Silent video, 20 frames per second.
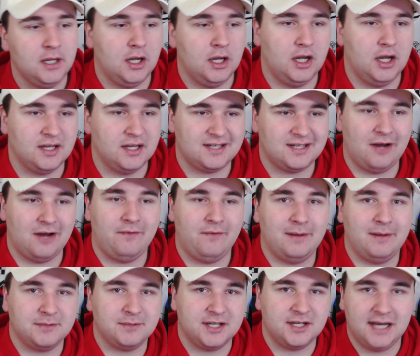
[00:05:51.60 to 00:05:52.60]

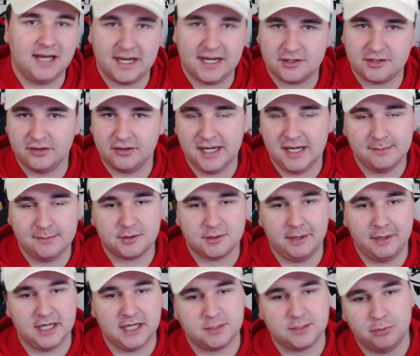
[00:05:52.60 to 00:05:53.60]
Southampton, Leicester and
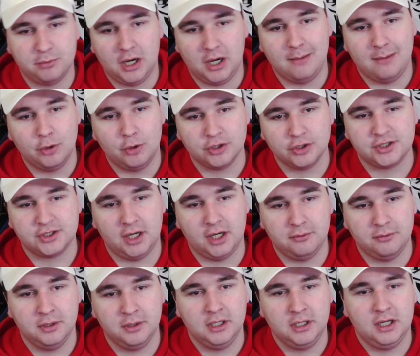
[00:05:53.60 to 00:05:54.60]
Ipswich, but I'm
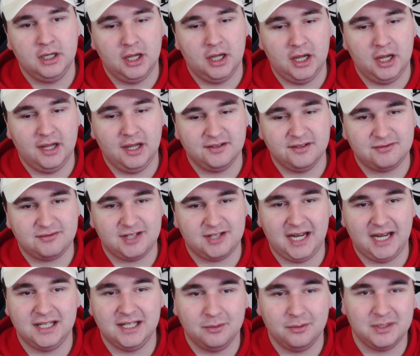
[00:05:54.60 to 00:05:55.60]
also
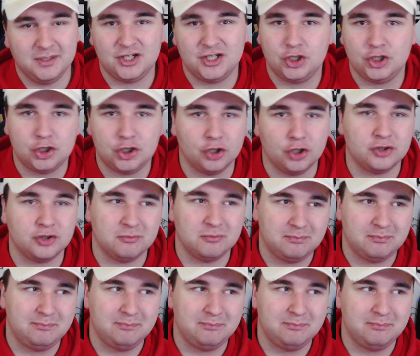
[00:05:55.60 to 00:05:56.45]
saying that we should,